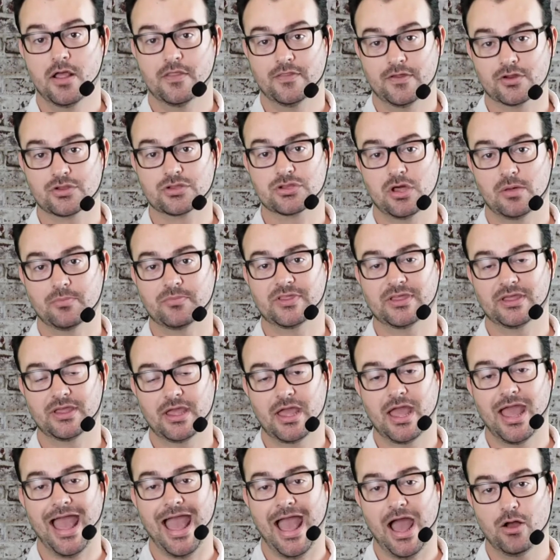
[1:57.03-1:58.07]
there's something
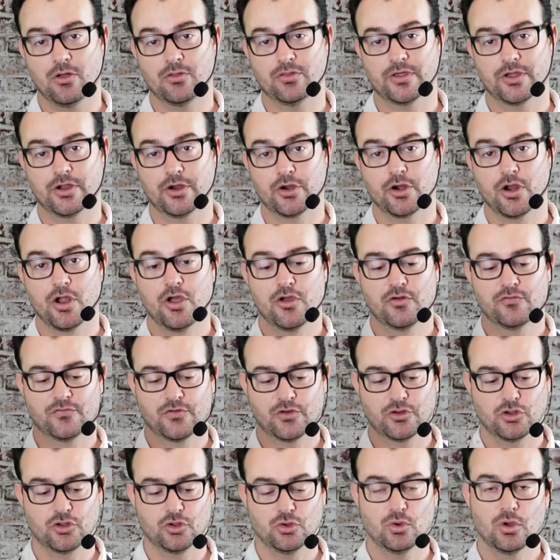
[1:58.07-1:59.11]
out there for
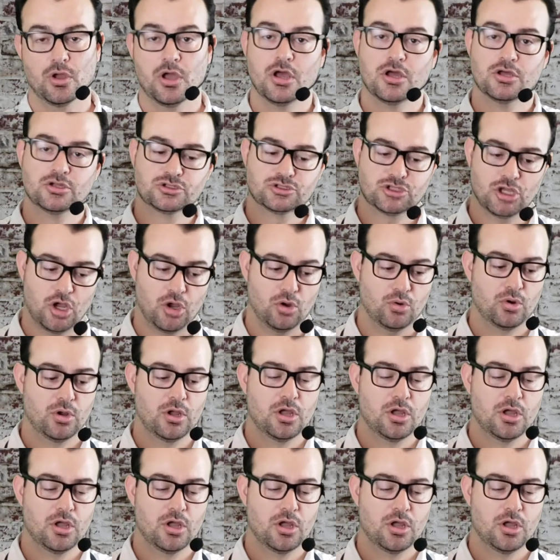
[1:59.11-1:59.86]
you. So